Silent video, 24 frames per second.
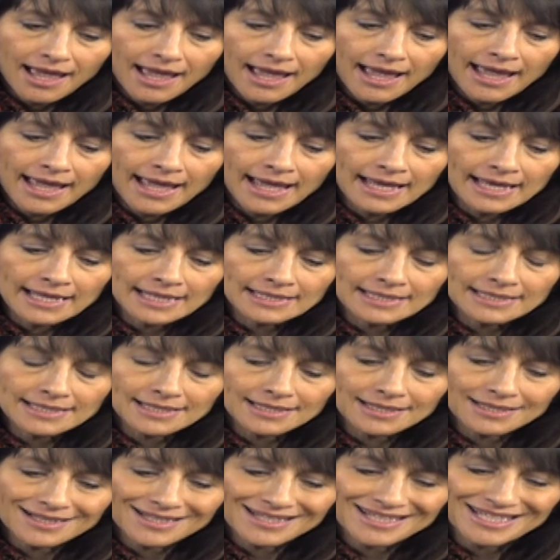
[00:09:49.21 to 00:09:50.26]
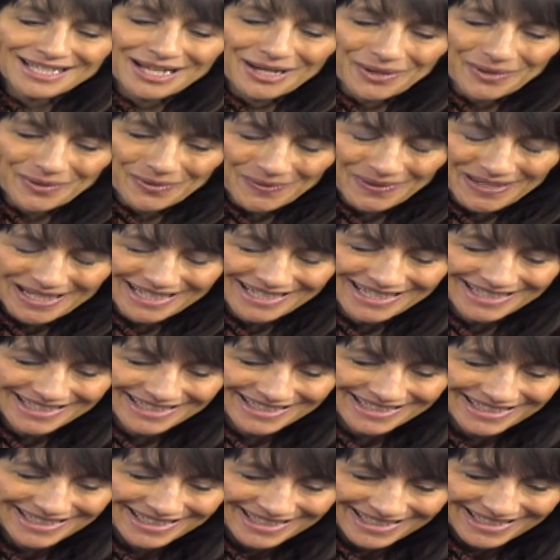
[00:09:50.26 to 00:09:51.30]
And so
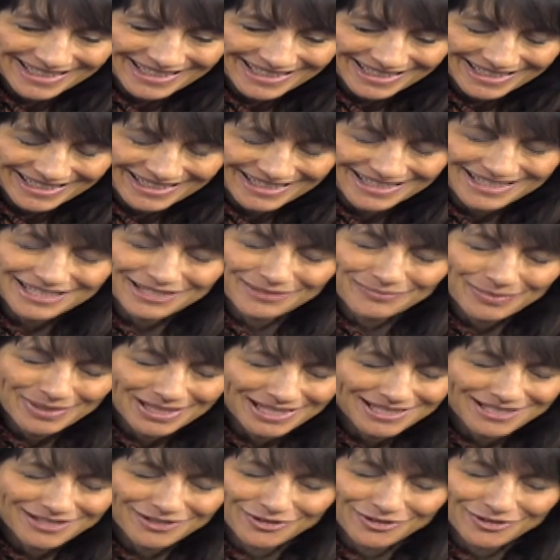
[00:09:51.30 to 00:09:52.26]
it's a